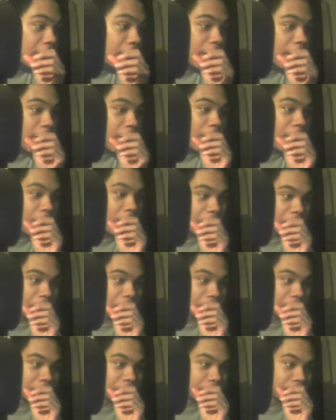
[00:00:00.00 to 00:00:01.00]

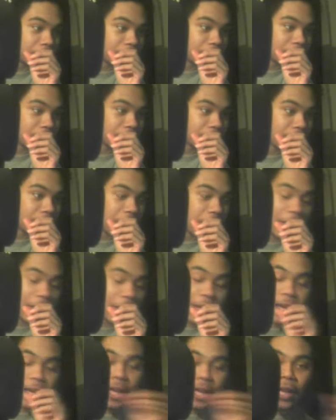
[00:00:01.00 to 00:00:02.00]
Um,
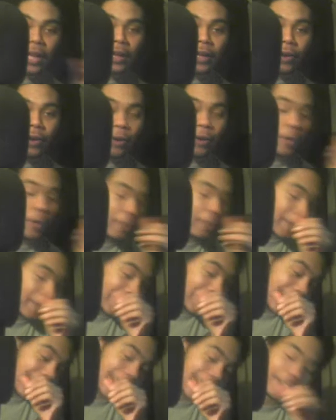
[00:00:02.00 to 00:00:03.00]
I, I oh my
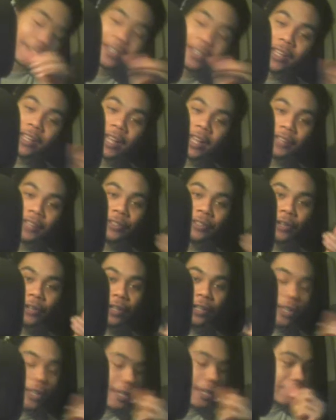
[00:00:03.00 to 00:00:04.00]
gosh, I started
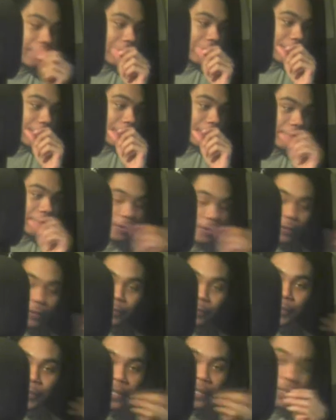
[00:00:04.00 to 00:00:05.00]
last uh the, the
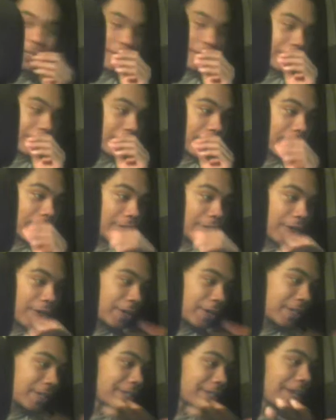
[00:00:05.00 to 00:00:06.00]
beginning of this year and I already
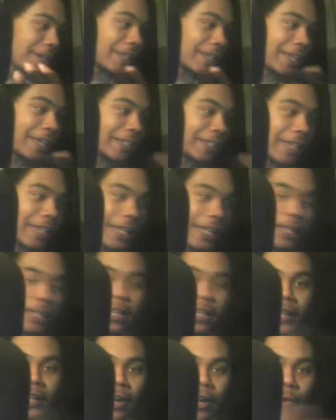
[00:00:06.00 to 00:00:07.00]
sound like that.
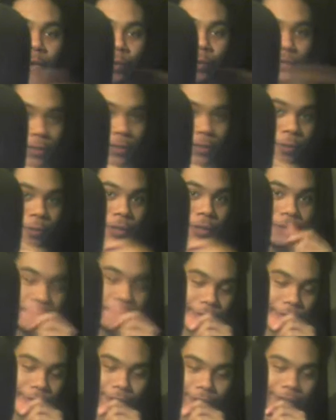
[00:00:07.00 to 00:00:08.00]
I always quit,
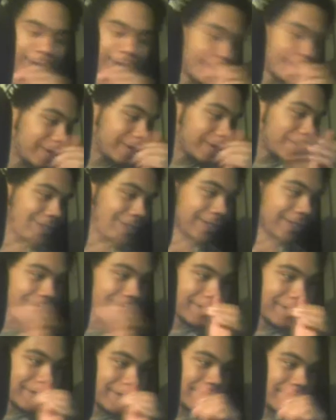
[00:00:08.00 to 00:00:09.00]
but like
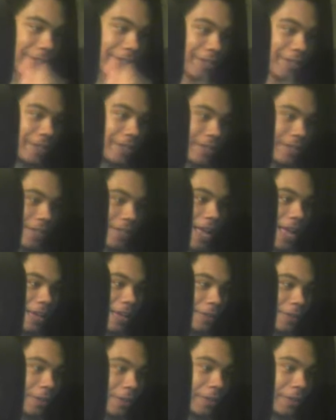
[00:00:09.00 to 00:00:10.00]
it's it's just not
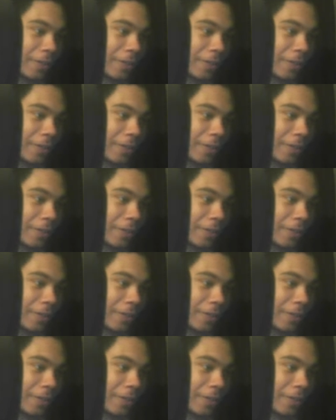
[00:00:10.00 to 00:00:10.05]
good.